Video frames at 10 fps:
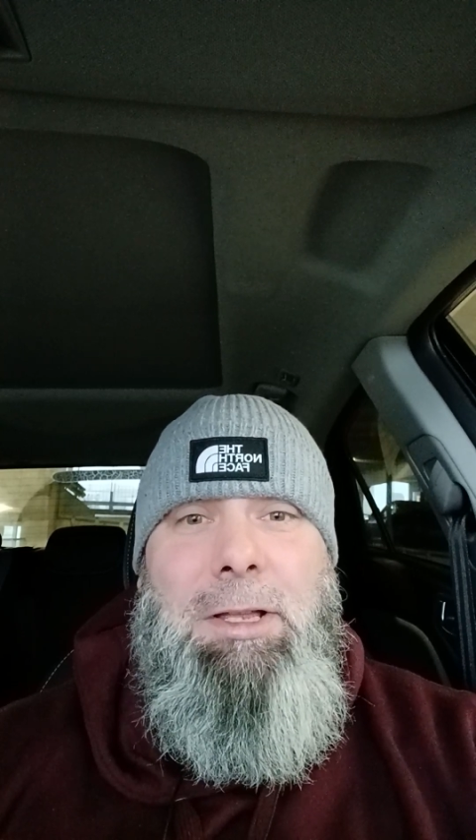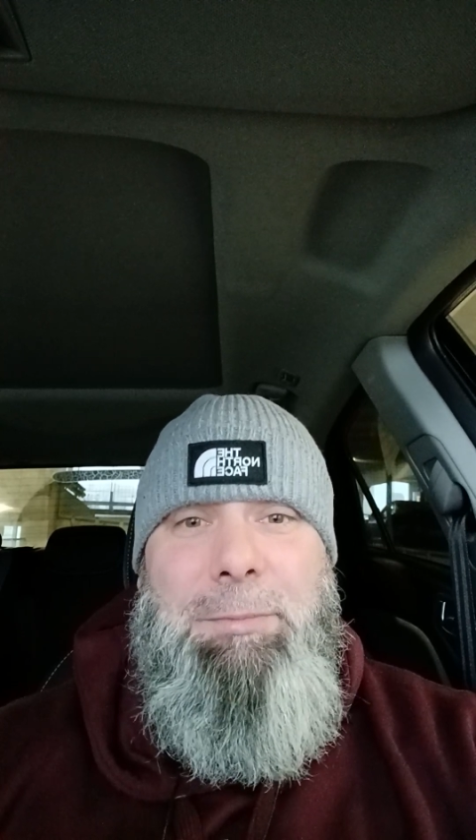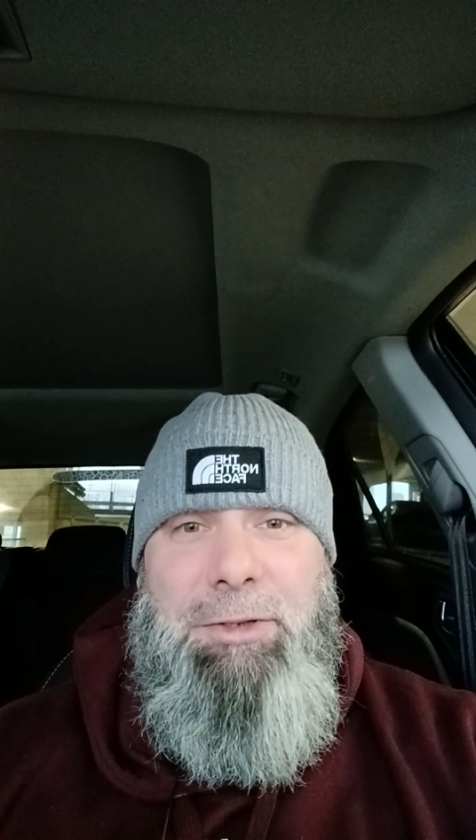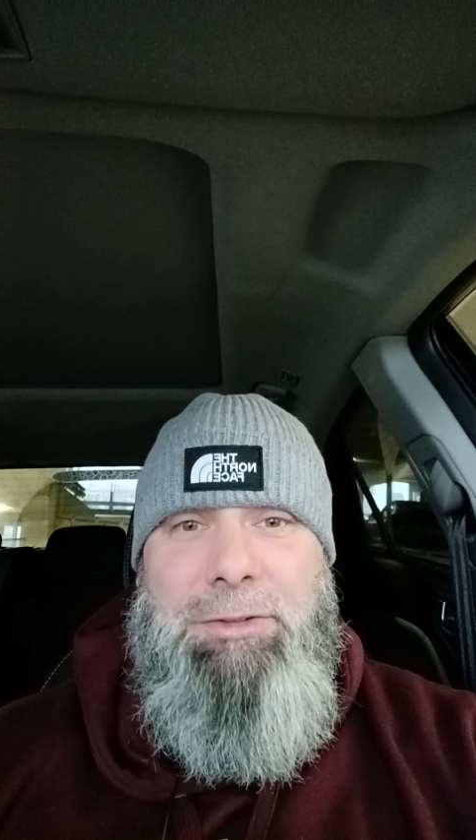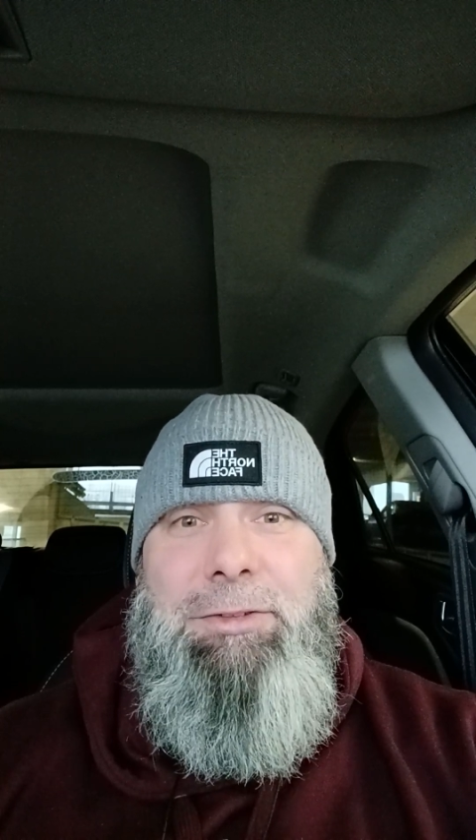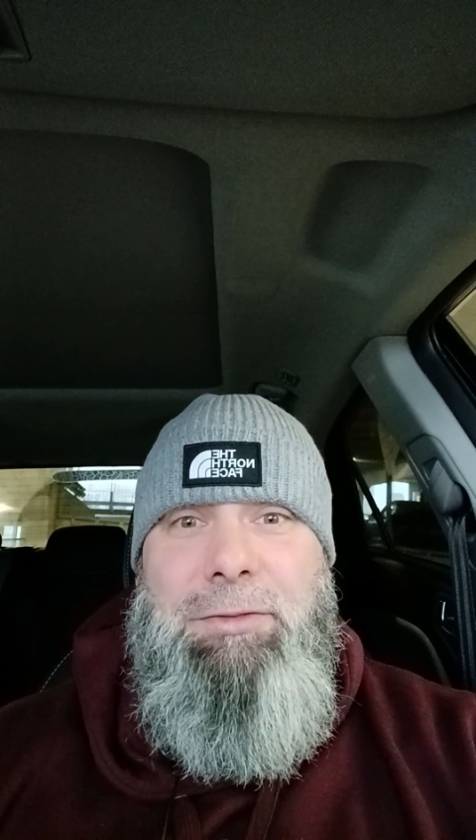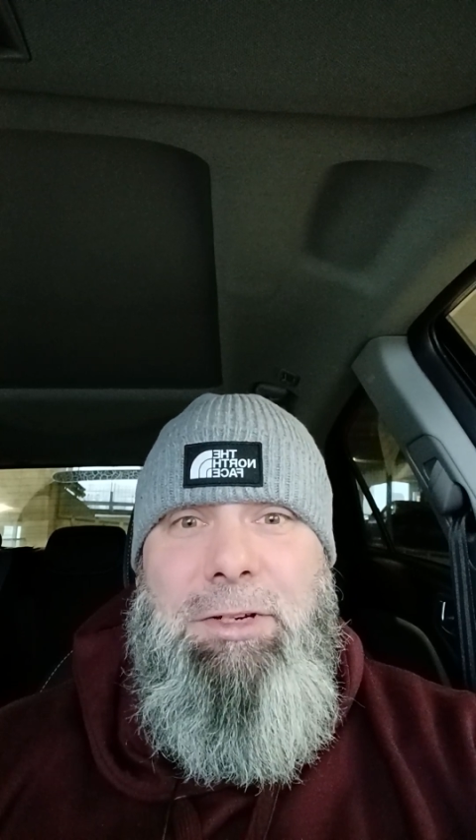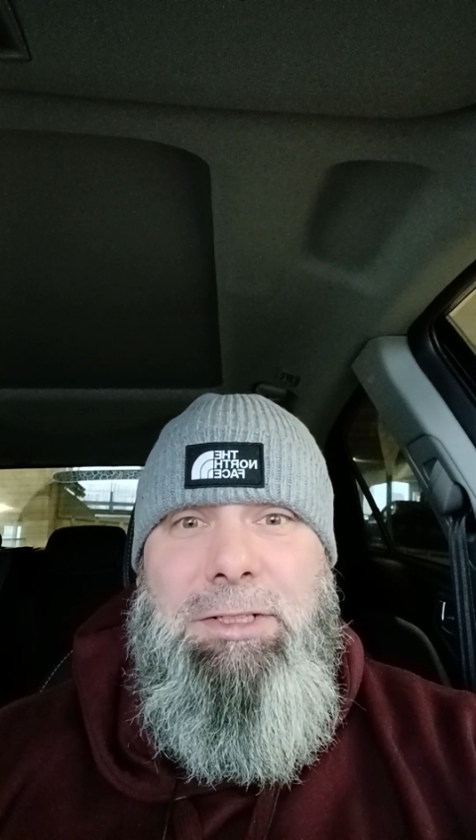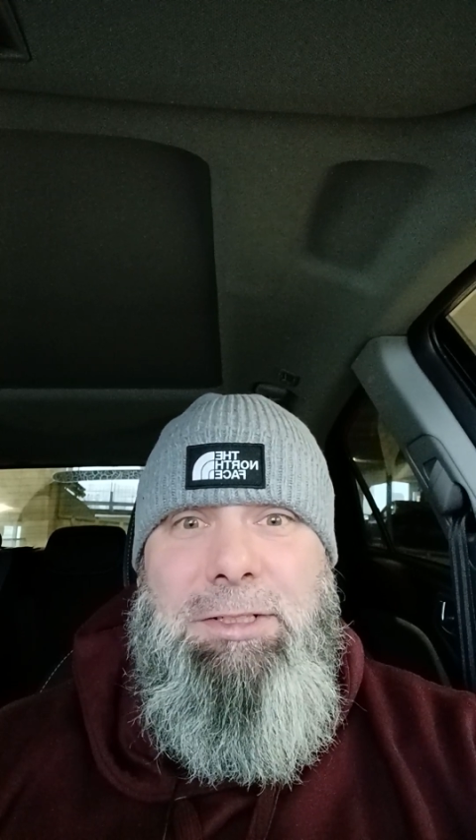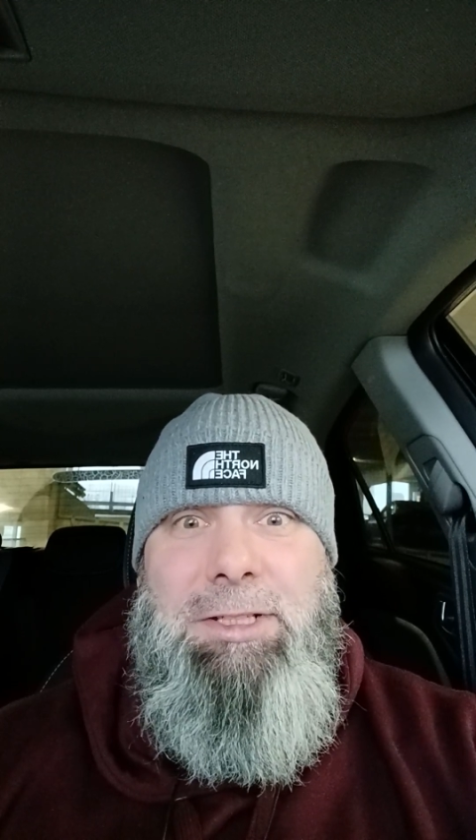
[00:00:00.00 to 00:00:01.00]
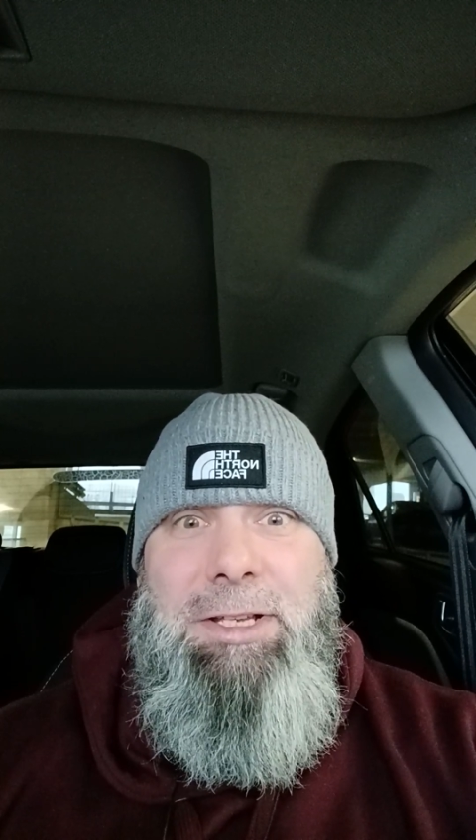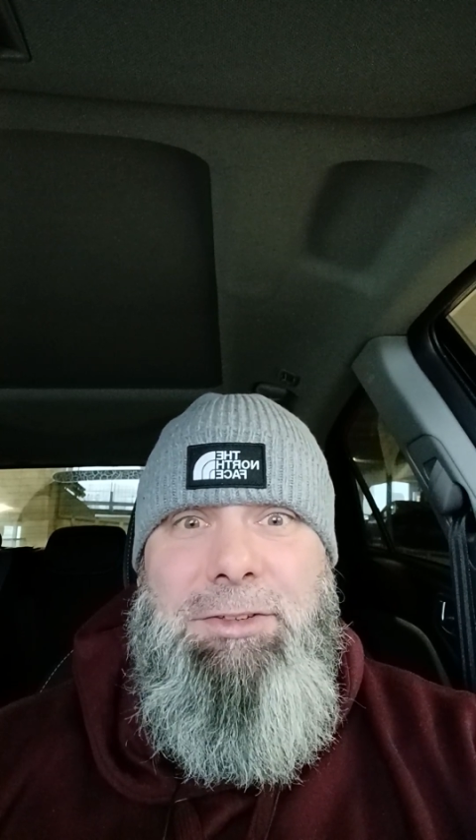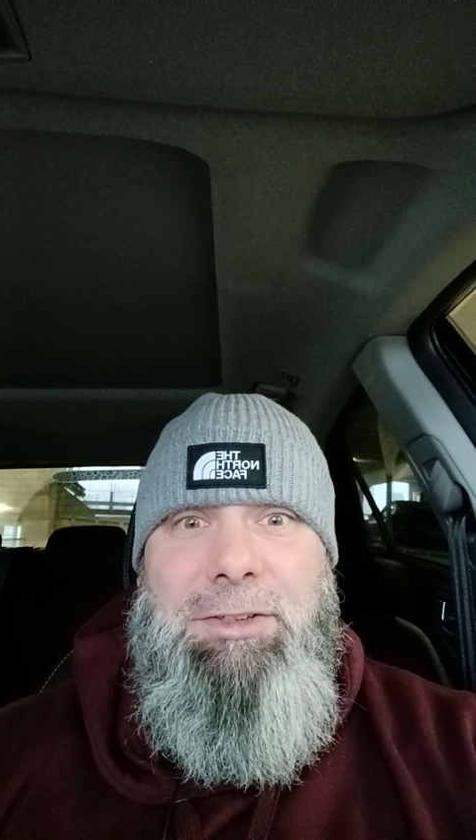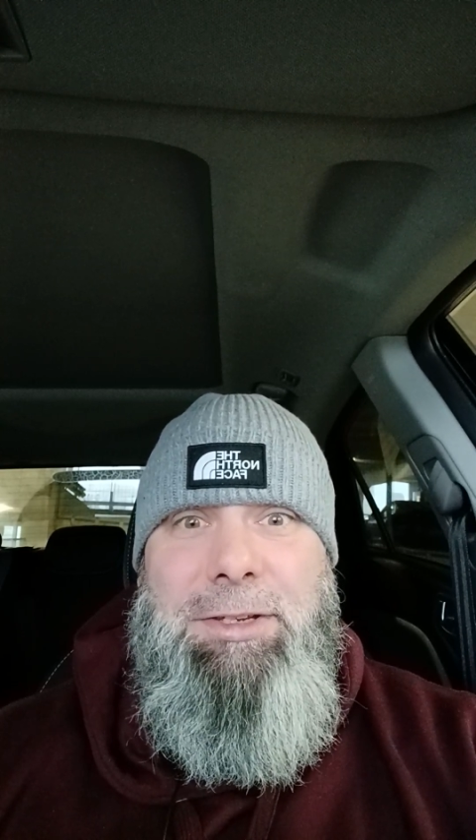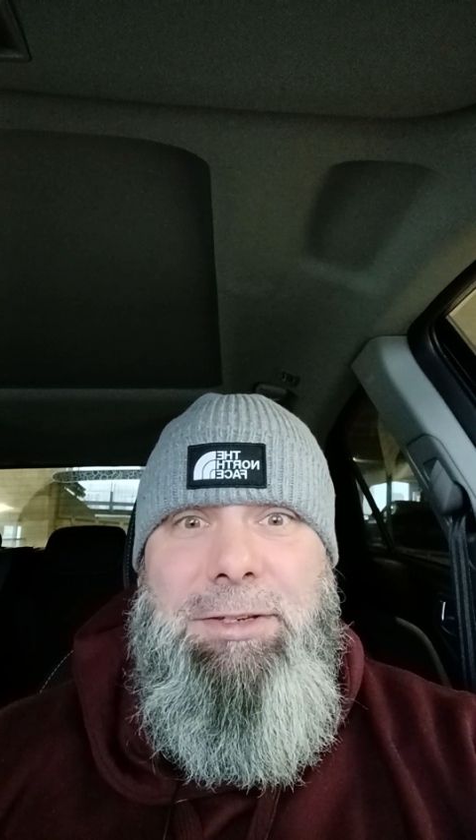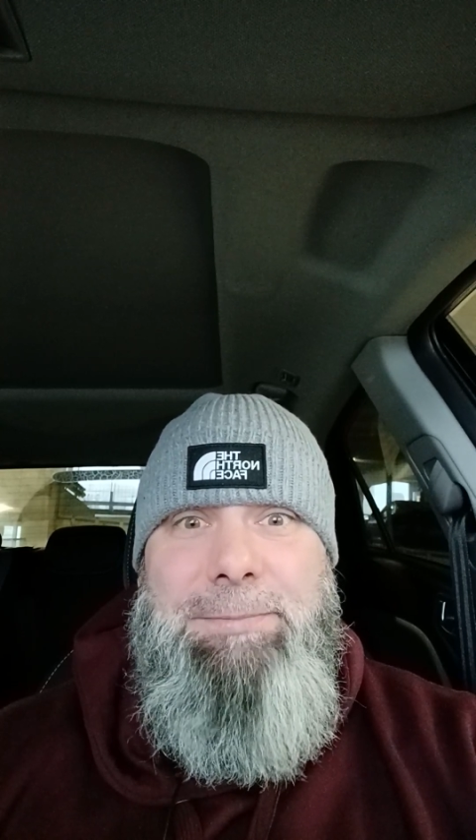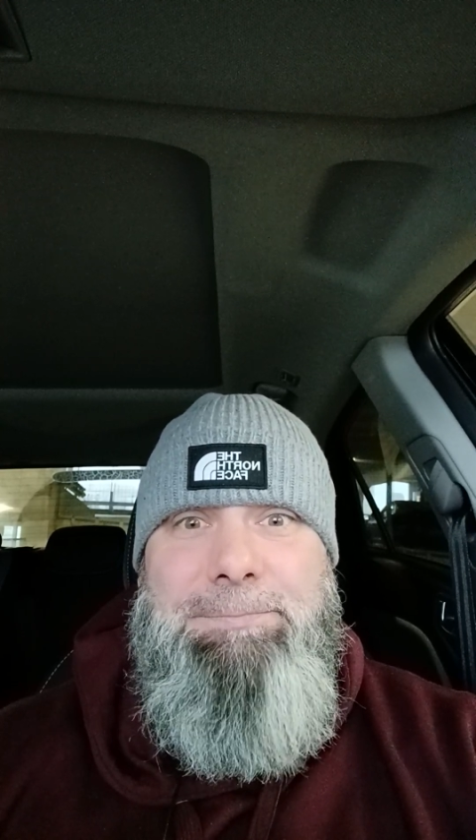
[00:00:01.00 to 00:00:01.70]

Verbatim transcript: Because it's fucking an election year.